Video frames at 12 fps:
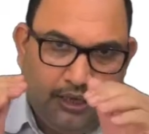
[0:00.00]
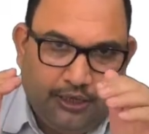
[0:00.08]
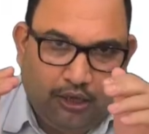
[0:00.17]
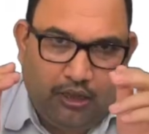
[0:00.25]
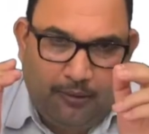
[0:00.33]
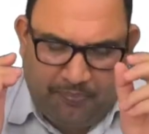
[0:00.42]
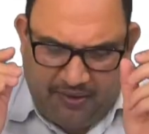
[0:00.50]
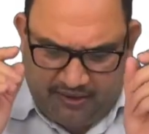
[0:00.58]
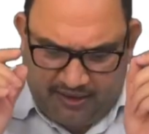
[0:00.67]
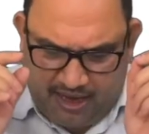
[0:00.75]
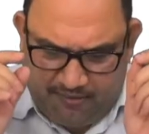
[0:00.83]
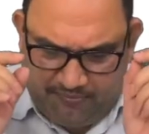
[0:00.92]
Now
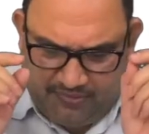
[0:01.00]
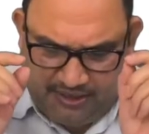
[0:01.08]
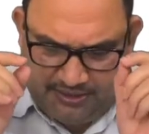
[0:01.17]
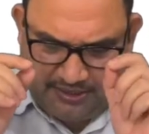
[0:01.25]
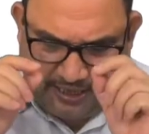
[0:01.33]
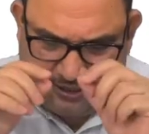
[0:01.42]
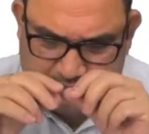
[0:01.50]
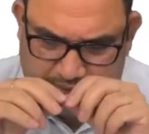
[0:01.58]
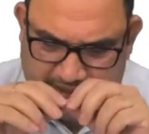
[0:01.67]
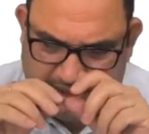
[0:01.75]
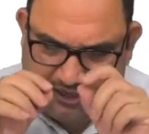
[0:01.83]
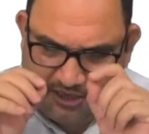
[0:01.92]
epigram is
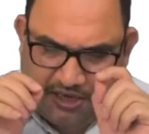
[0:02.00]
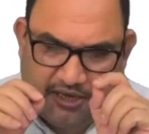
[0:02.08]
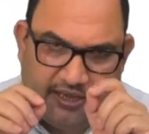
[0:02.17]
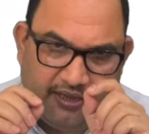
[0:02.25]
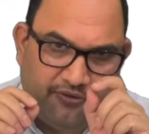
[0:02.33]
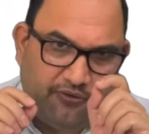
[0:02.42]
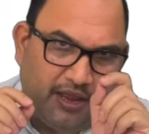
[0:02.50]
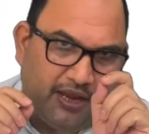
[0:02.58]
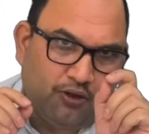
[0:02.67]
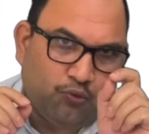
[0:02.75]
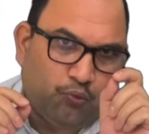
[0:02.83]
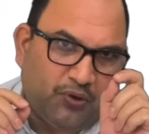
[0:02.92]
actually a clear
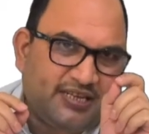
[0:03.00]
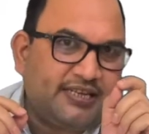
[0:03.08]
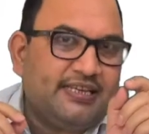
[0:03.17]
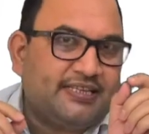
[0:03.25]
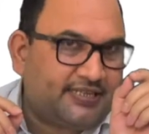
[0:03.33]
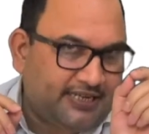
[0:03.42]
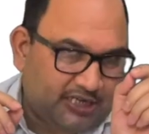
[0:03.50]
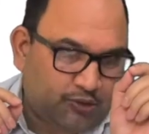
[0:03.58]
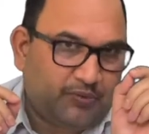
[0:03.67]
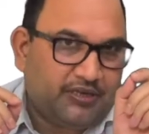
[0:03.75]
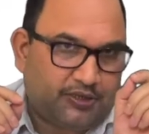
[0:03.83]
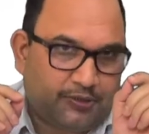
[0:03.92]
and witty
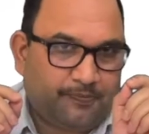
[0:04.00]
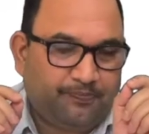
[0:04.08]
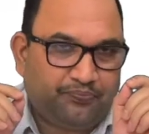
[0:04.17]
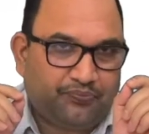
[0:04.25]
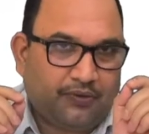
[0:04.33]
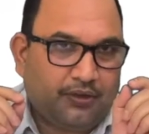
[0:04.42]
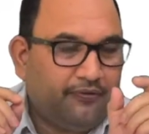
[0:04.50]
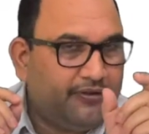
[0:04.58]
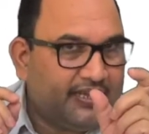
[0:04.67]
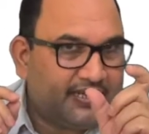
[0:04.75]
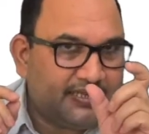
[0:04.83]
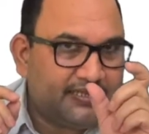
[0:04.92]
statement,
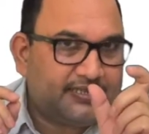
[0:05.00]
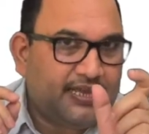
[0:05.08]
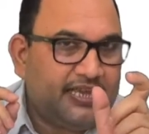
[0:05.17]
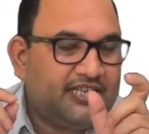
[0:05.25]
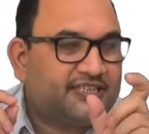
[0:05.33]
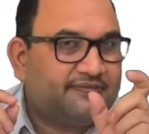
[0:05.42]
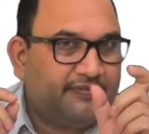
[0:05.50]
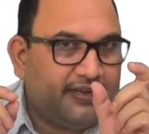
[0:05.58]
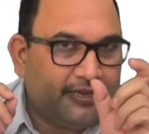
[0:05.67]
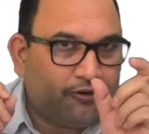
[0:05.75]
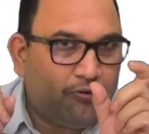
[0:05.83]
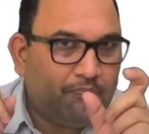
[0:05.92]
very concise,
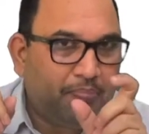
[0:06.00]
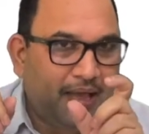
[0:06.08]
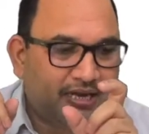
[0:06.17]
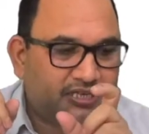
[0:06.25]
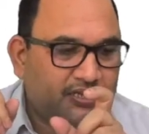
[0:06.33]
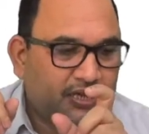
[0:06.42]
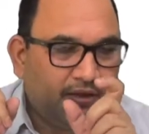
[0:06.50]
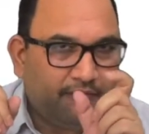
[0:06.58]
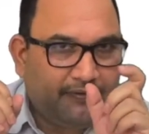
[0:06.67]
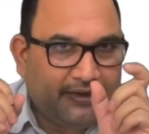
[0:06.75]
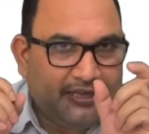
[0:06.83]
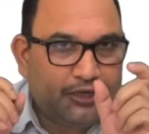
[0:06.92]
very compact,
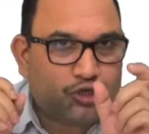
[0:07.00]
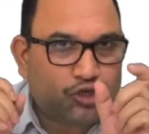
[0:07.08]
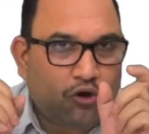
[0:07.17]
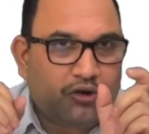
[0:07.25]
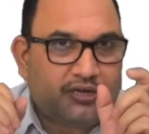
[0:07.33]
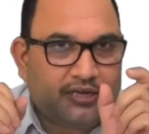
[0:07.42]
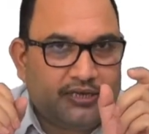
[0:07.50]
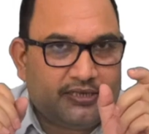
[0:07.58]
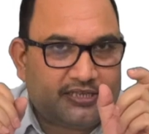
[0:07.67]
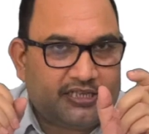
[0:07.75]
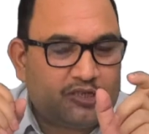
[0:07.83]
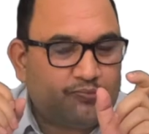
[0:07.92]
very short
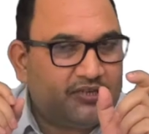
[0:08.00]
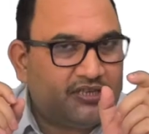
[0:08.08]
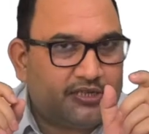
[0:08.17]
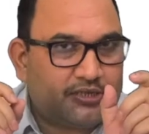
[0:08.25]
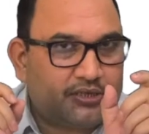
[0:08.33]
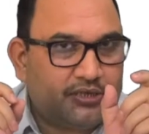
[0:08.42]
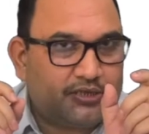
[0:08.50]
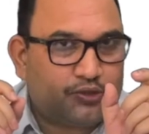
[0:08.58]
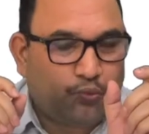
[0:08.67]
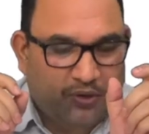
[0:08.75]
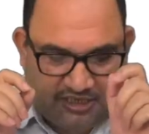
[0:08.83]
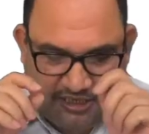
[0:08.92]
statement. It's
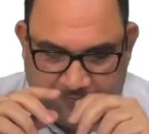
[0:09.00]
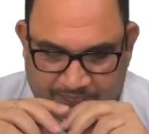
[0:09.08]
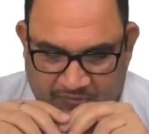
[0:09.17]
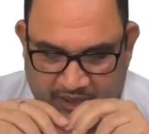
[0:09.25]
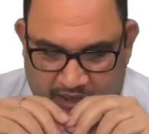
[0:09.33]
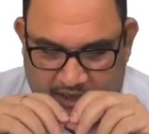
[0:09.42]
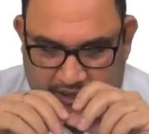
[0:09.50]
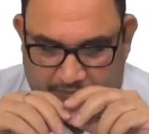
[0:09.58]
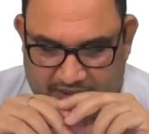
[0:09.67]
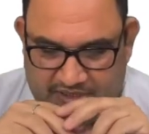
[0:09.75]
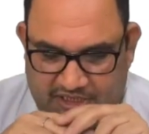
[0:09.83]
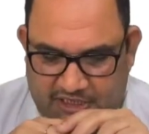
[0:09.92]
witty,
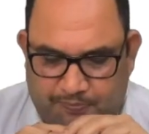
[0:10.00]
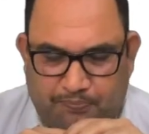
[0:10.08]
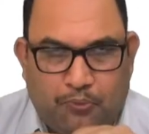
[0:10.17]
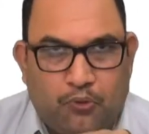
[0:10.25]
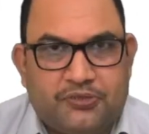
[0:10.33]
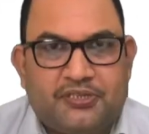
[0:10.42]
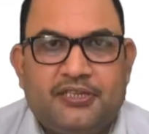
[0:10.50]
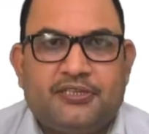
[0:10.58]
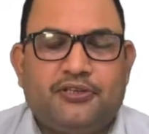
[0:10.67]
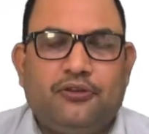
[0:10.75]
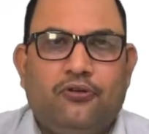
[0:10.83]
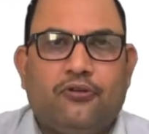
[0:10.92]
but it
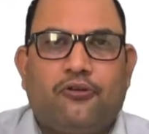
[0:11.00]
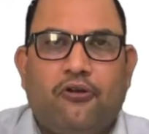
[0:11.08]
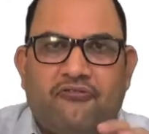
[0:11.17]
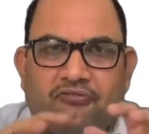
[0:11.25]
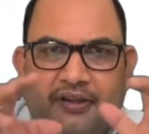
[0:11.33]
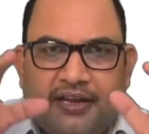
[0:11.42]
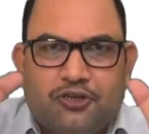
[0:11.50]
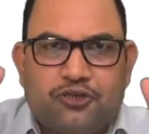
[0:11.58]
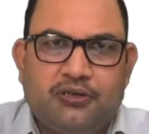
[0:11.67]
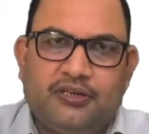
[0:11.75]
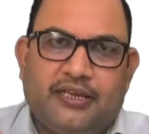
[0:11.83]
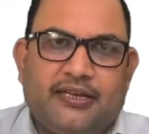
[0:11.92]
poses
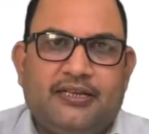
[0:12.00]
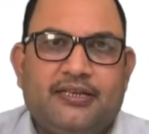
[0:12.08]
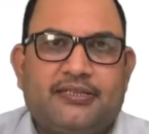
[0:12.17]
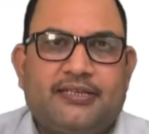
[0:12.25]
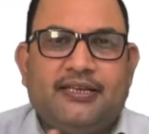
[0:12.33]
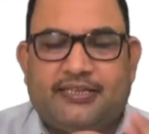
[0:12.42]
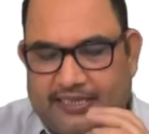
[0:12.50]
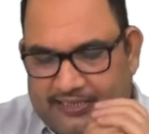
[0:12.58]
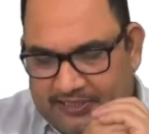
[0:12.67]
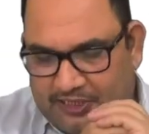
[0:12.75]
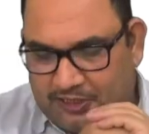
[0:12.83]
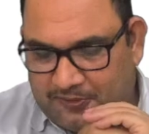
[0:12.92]
contradiction in a
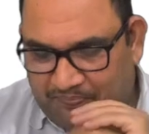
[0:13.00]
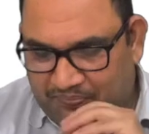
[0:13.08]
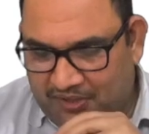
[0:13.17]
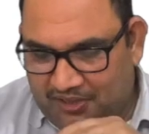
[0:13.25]
sentence.